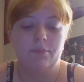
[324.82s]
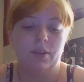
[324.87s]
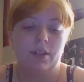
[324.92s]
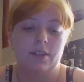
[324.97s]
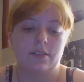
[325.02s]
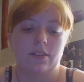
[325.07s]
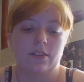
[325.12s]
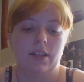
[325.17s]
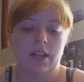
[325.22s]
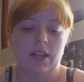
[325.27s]

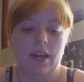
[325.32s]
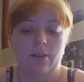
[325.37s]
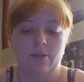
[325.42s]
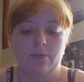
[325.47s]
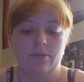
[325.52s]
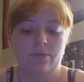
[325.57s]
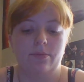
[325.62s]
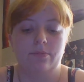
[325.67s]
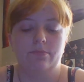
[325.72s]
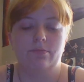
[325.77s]
plus I'll have
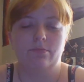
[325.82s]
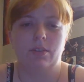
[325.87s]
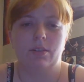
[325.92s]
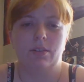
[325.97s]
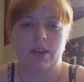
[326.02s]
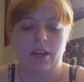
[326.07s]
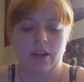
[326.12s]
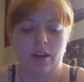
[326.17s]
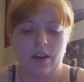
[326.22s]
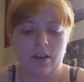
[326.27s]

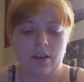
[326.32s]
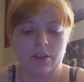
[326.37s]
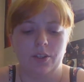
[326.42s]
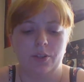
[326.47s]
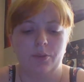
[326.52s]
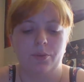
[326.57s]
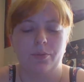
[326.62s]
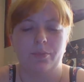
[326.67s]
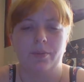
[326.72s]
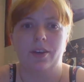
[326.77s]
my hot
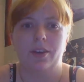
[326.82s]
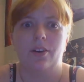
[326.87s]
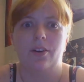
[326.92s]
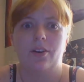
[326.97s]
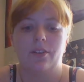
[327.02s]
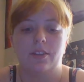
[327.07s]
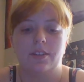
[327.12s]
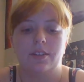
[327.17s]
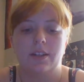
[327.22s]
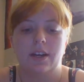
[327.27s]
glue with me
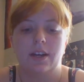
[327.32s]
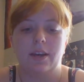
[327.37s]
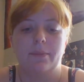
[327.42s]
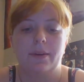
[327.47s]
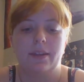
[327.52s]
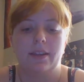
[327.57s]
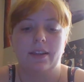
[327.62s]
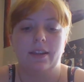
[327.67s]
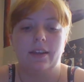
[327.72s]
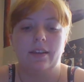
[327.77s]
all the time
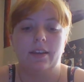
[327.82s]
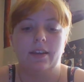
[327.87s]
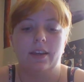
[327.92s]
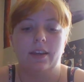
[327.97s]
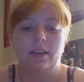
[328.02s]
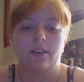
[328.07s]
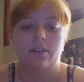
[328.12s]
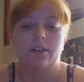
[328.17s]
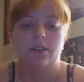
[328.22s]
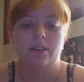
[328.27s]
at
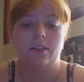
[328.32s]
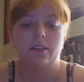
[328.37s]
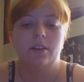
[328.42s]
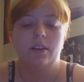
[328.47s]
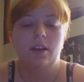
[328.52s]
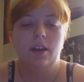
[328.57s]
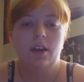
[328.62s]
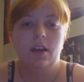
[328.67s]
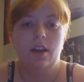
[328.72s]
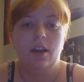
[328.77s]
ACON
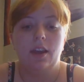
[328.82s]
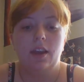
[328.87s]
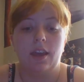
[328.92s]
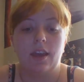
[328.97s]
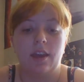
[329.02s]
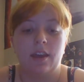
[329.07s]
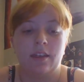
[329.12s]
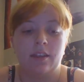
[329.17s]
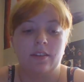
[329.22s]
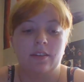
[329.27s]

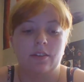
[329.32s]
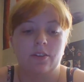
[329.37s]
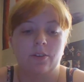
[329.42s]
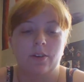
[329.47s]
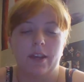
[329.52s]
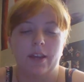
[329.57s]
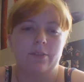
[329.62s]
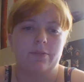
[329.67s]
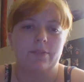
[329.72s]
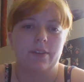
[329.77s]
or
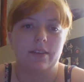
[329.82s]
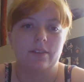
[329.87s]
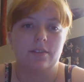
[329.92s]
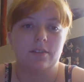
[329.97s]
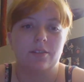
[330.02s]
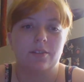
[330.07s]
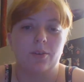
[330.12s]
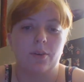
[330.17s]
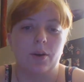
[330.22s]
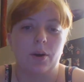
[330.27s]
AFest,
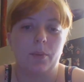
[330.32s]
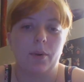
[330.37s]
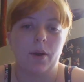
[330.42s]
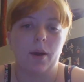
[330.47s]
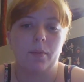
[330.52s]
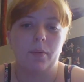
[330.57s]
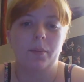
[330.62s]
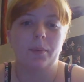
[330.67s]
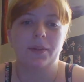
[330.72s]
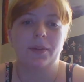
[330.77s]
so I'll
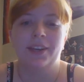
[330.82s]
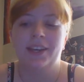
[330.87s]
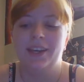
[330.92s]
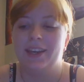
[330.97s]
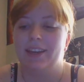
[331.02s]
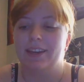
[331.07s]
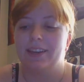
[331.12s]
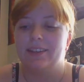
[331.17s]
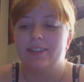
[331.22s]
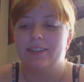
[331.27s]

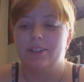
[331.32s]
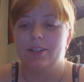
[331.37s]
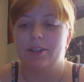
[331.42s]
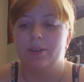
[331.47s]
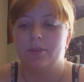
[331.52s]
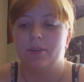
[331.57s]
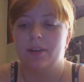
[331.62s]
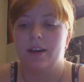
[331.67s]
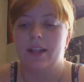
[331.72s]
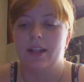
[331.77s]
probably
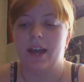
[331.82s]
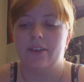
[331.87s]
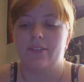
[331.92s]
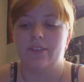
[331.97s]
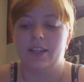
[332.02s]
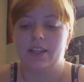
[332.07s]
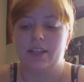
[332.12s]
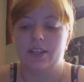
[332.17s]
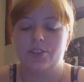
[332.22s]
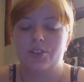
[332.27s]
not have
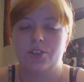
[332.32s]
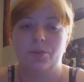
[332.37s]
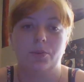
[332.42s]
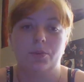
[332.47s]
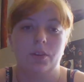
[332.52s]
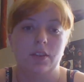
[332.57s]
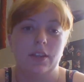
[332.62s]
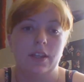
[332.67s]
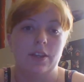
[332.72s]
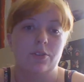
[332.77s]
any issue with
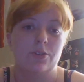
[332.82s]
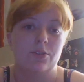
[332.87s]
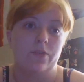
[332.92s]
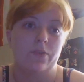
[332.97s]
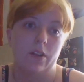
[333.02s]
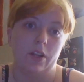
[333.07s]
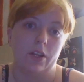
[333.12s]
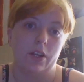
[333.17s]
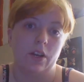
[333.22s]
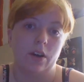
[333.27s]
the letters
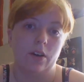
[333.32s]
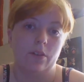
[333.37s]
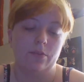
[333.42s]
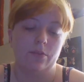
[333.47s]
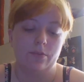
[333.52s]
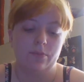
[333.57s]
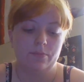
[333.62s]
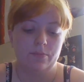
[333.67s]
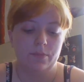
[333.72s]
falling off.